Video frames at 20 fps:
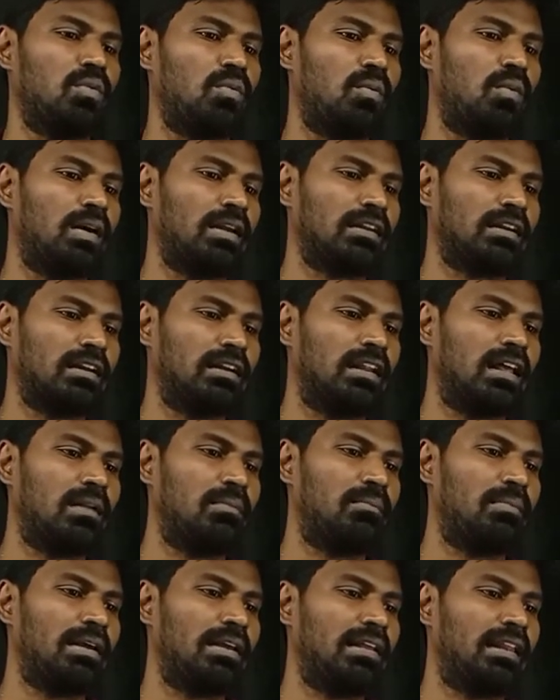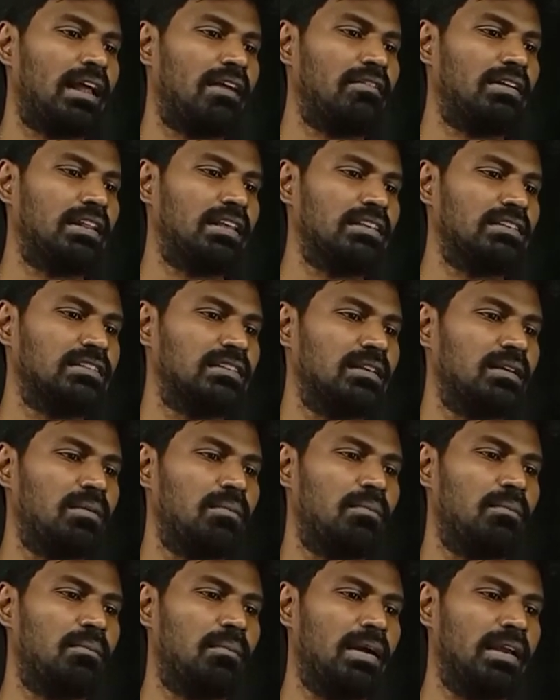work done by gravity is
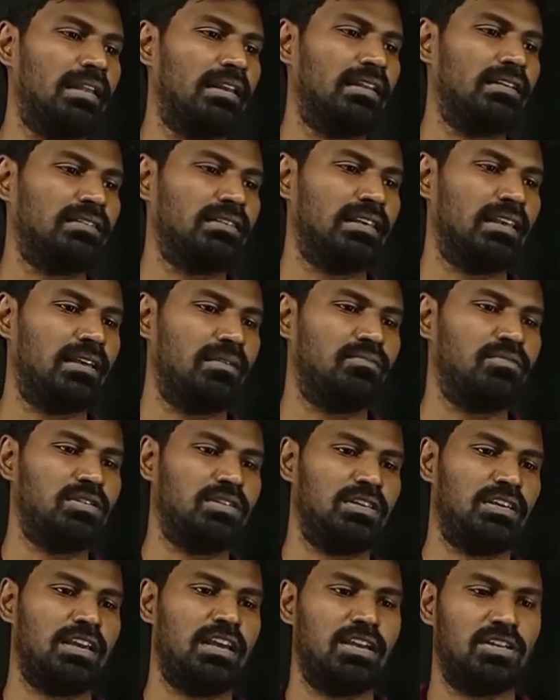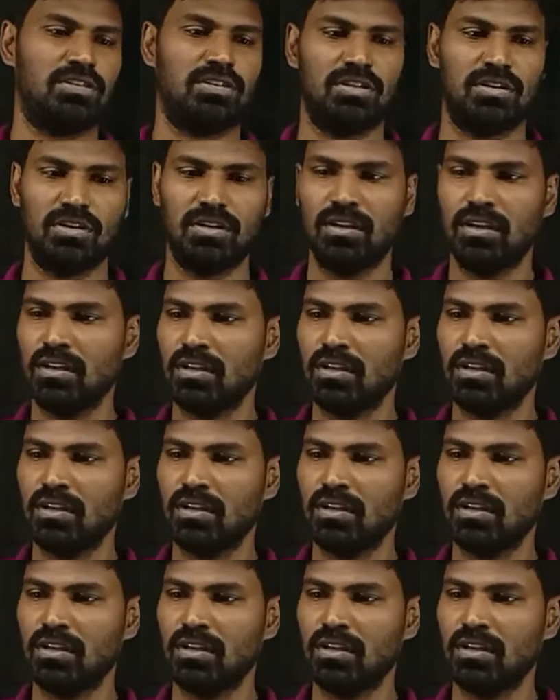minus mgh.